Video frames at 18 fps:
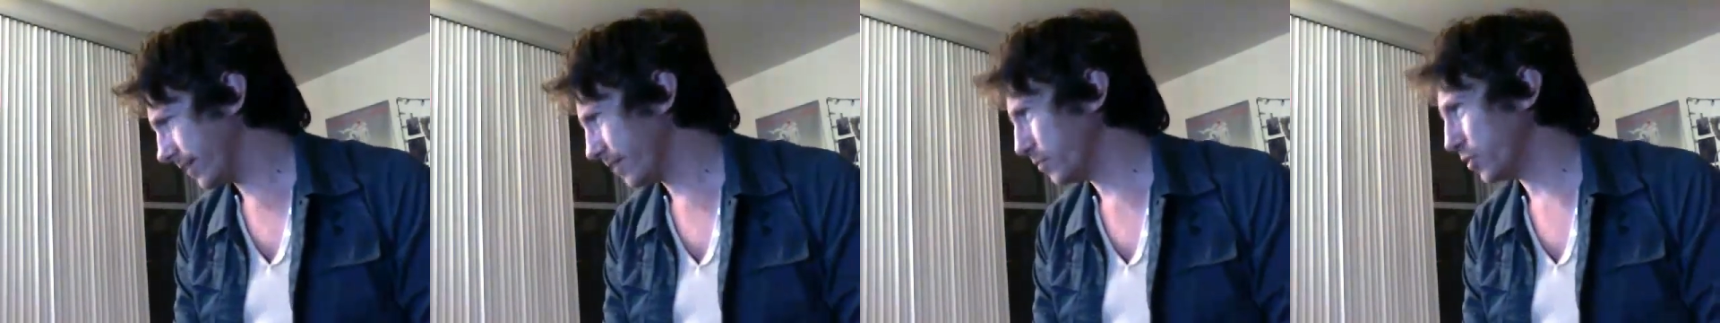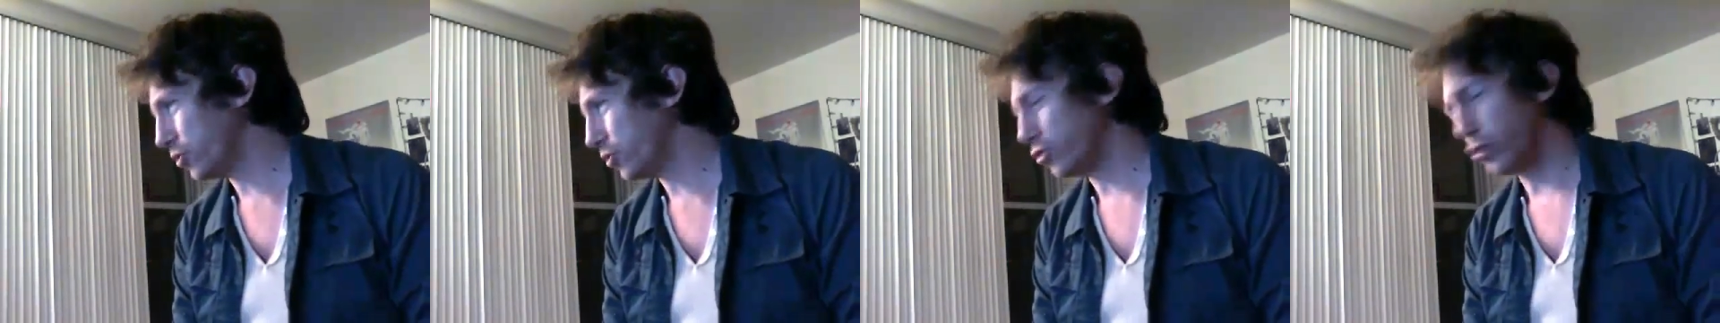a
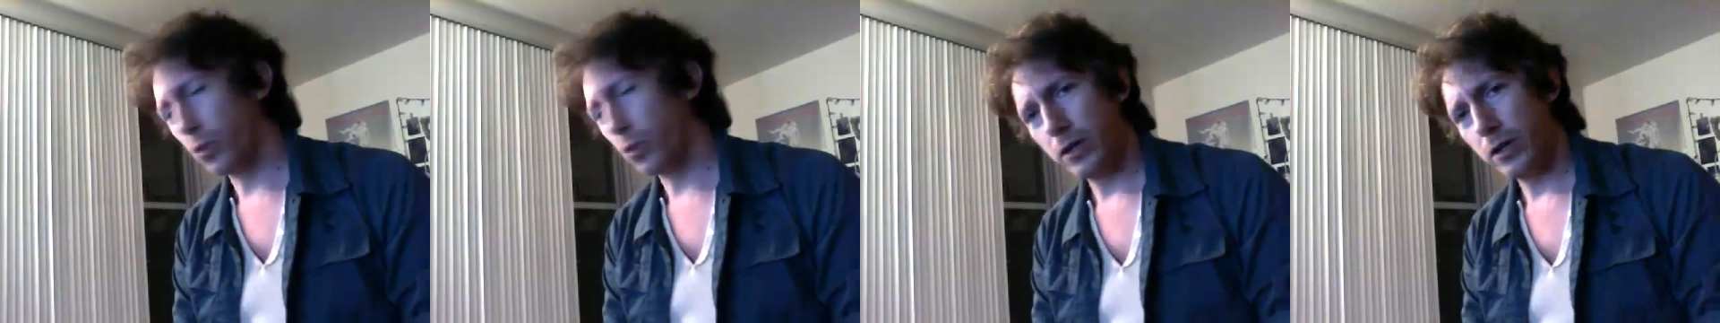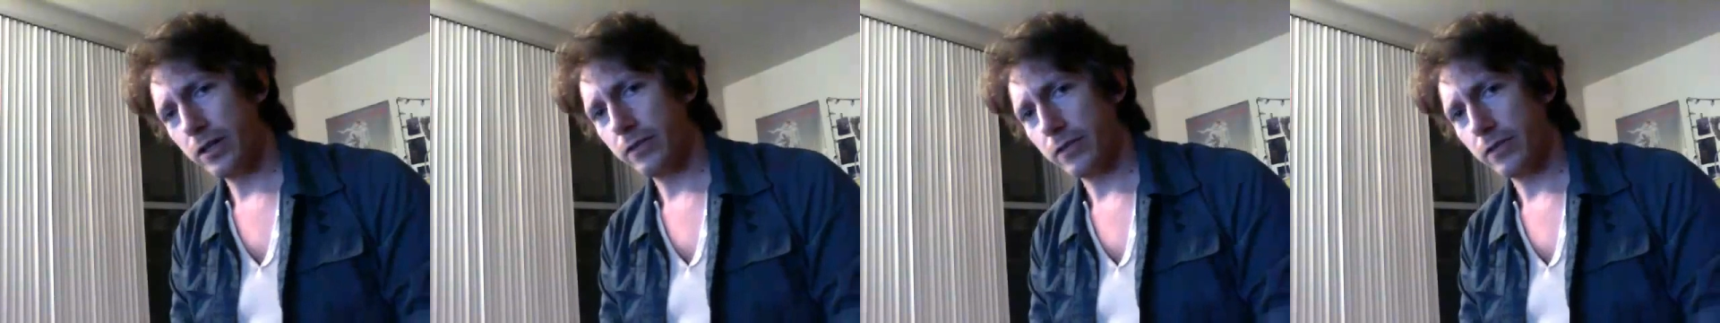
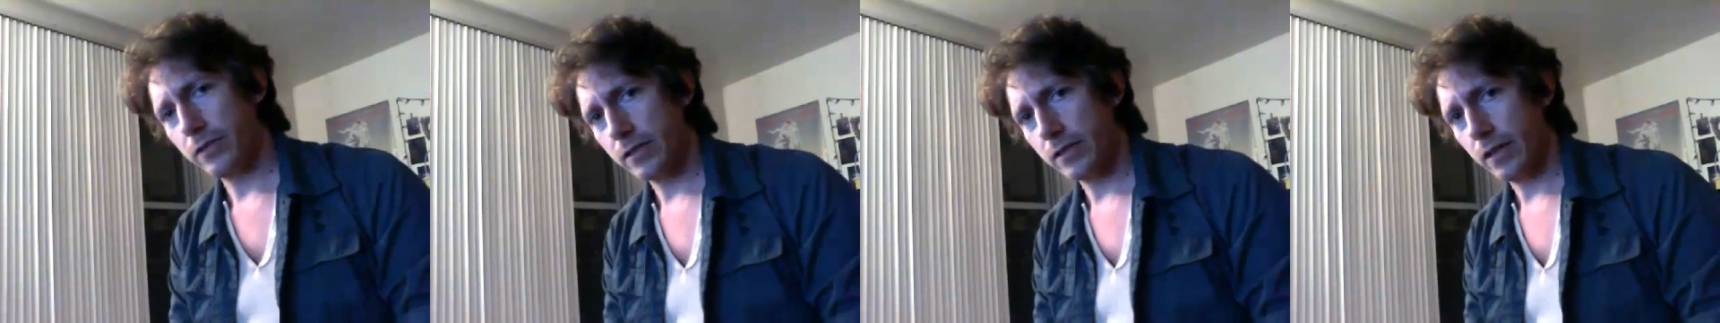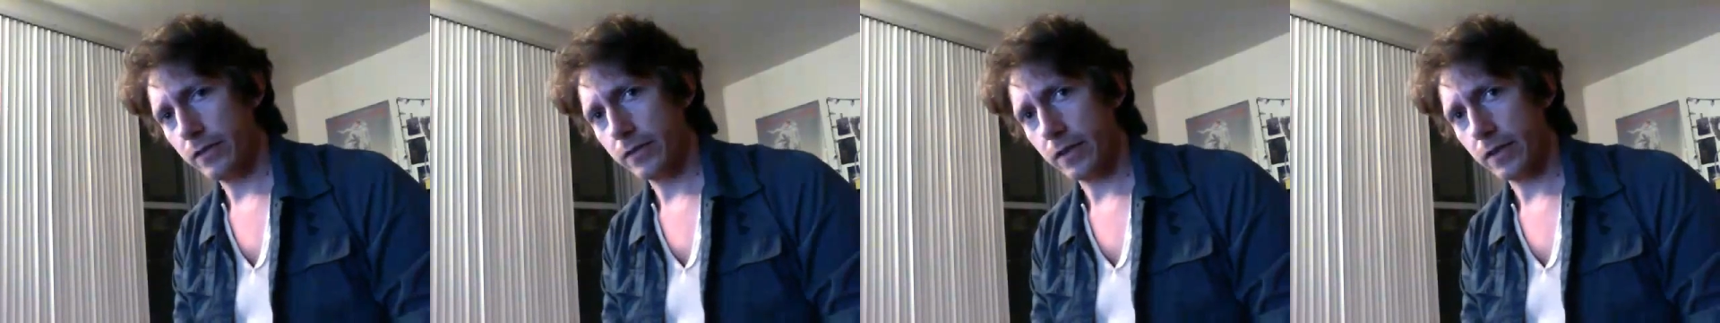majority of the
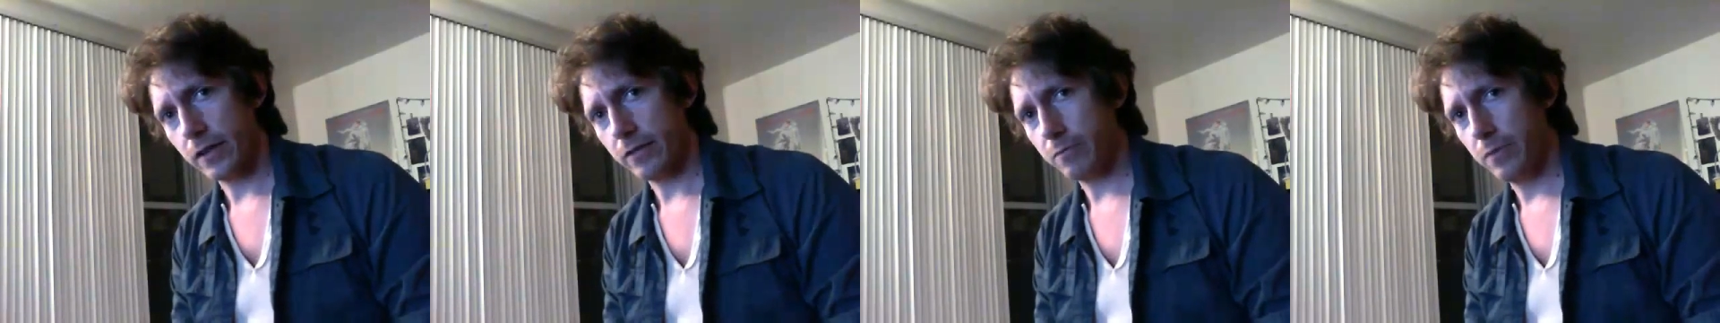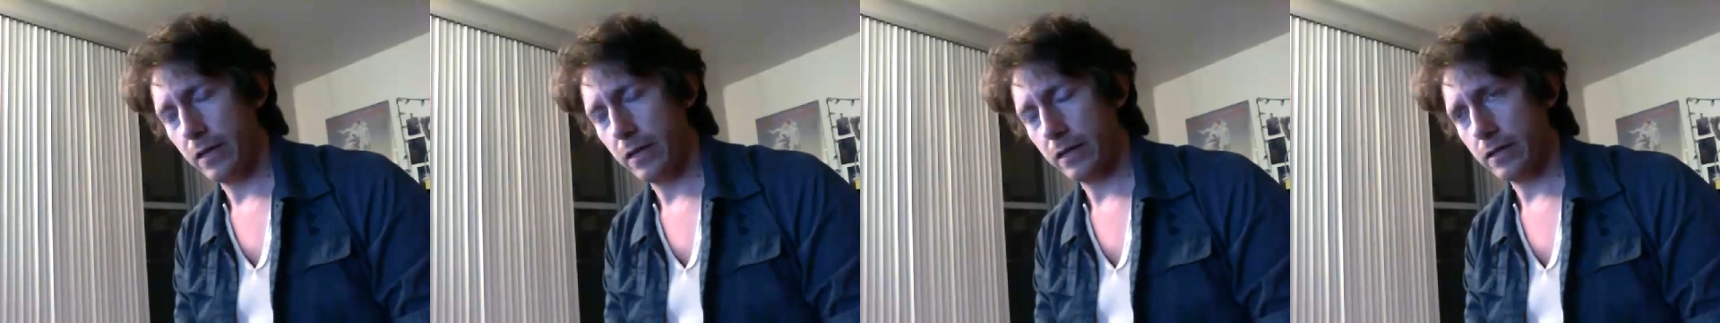stuff that I've
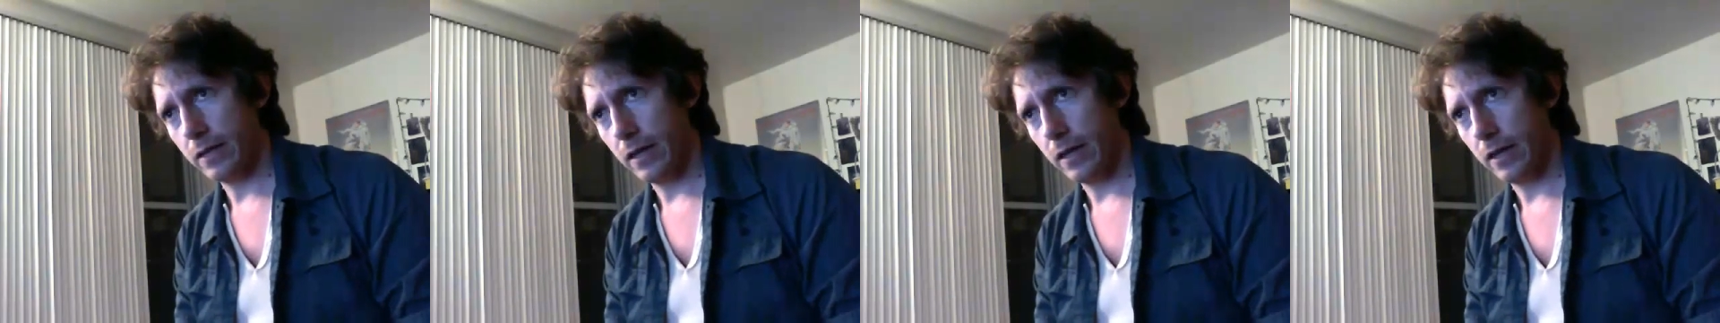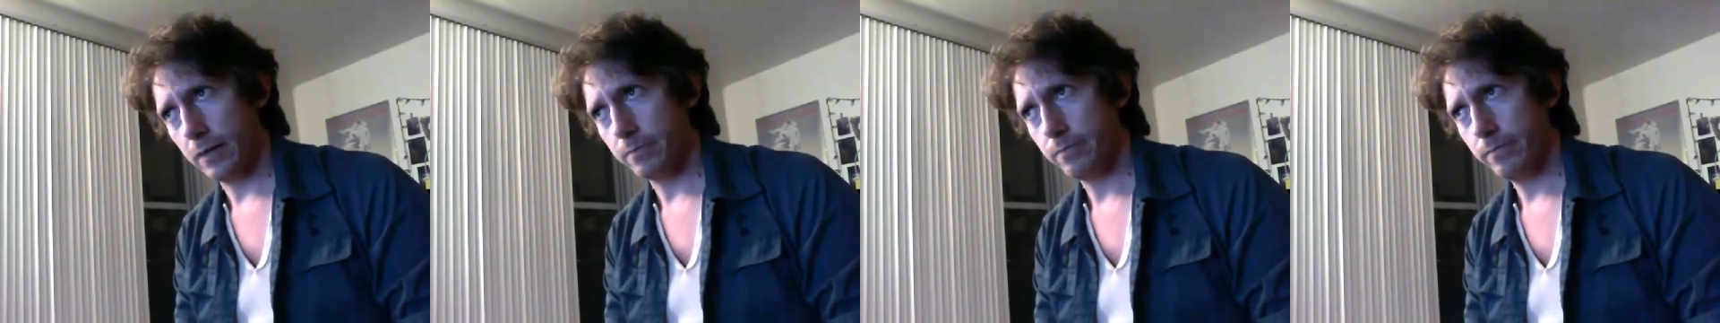picked
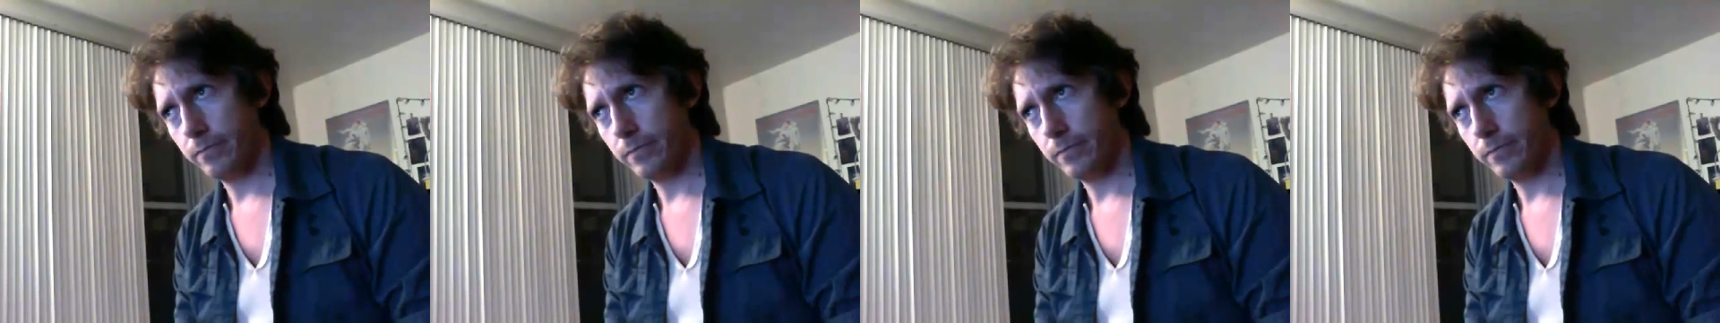up